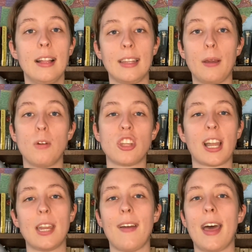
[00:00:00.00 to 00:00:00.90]
language that
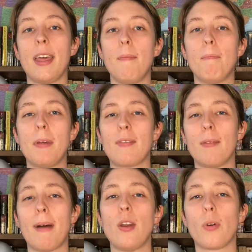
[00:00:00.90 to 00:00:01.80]
kind of had a bit of a
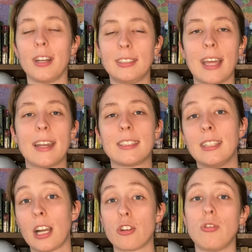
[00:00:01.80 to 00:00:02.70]
minority status in
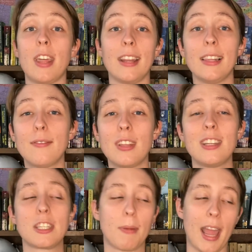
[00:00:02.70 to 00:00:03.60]
the country that he lived
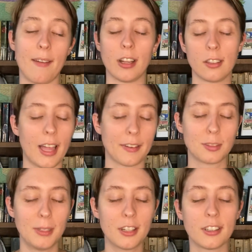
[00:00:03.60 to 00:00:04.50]
in, despite having a lot of
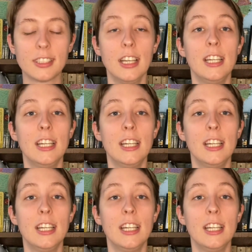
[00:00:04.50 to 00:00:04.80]
speakers.